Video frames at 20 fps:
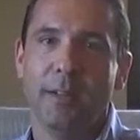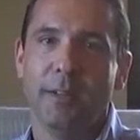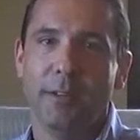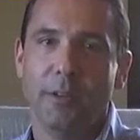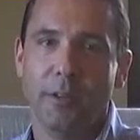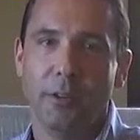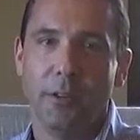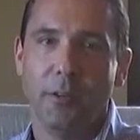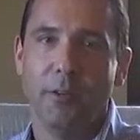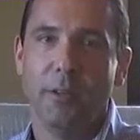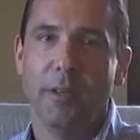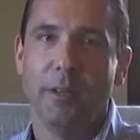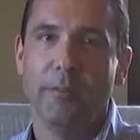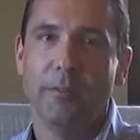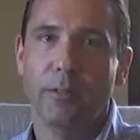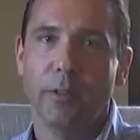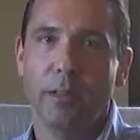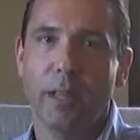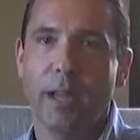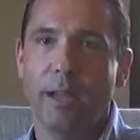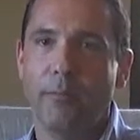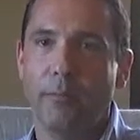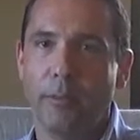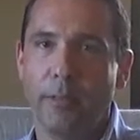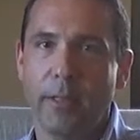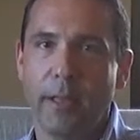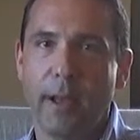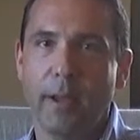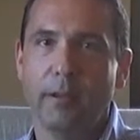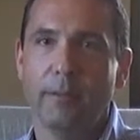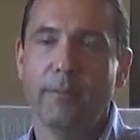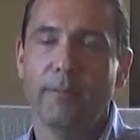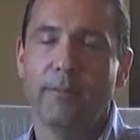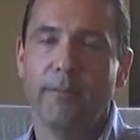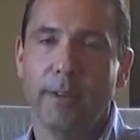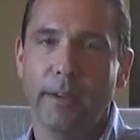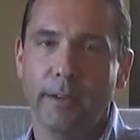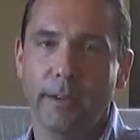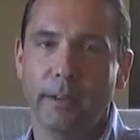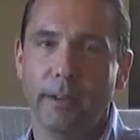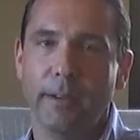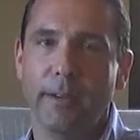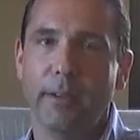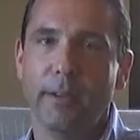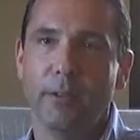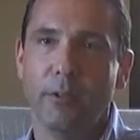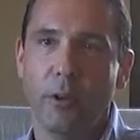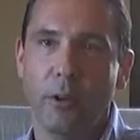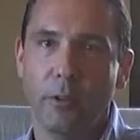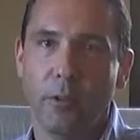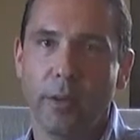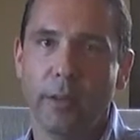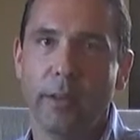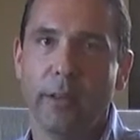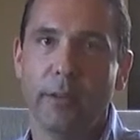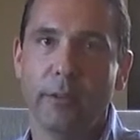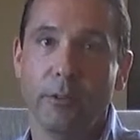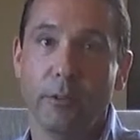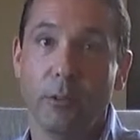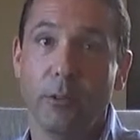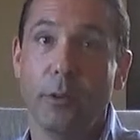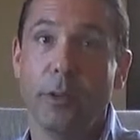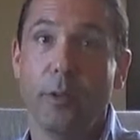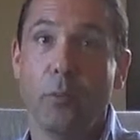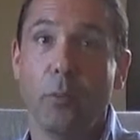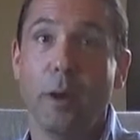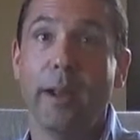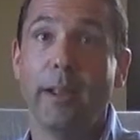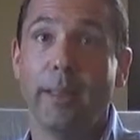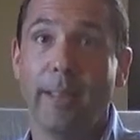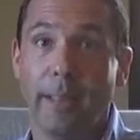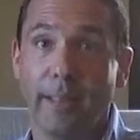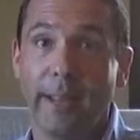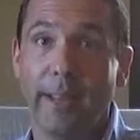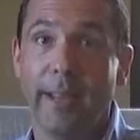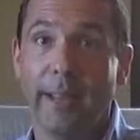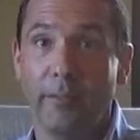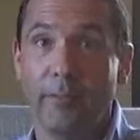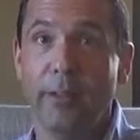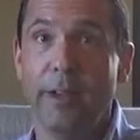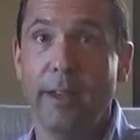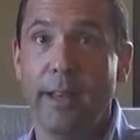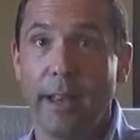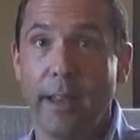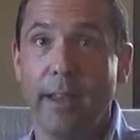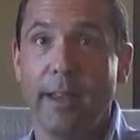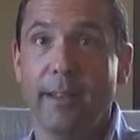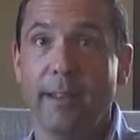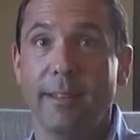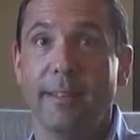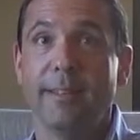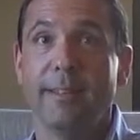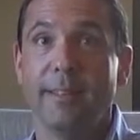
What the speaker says: live your life without fear, knowing that you're doing the right thing every day,